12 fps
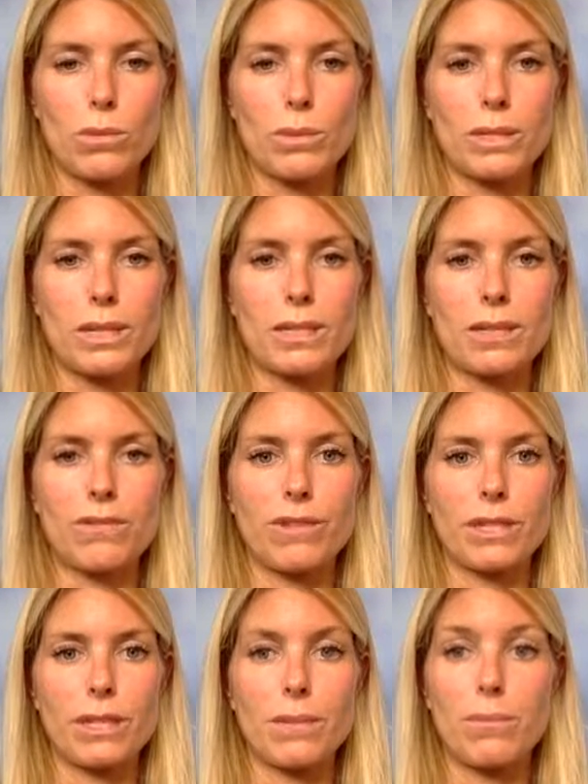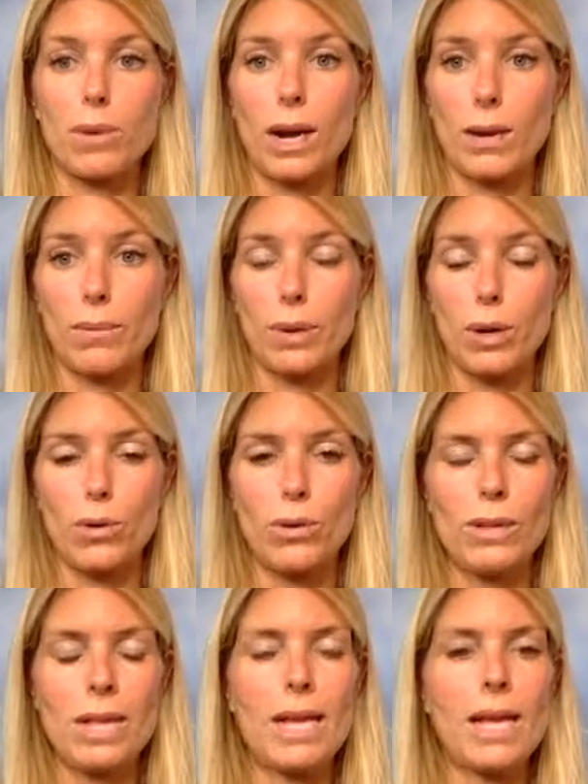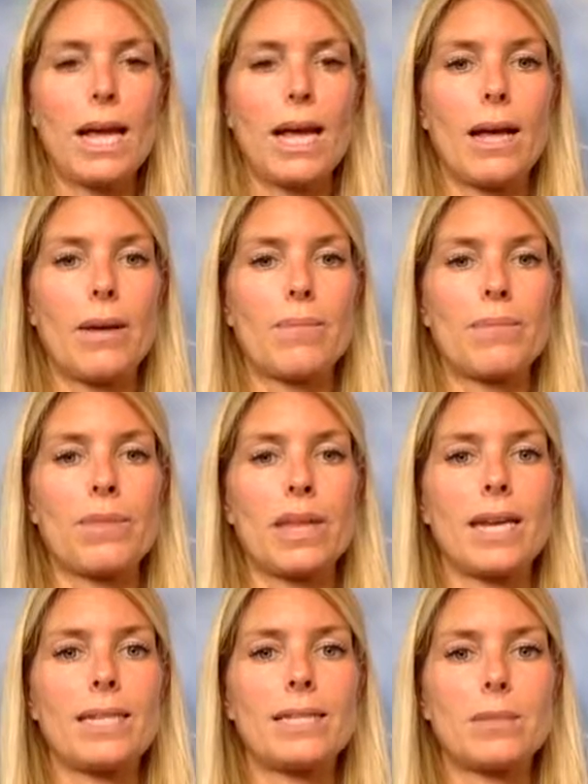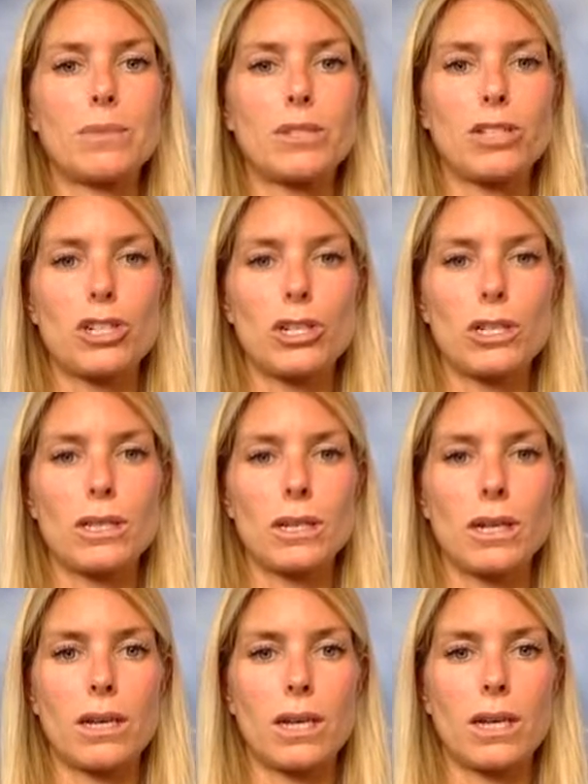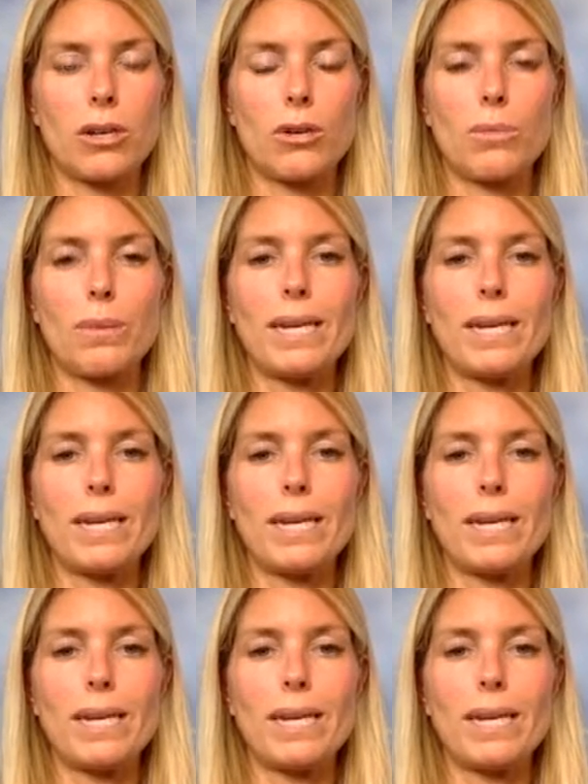It's almost as if it's an umbrella pole. It is positioned in an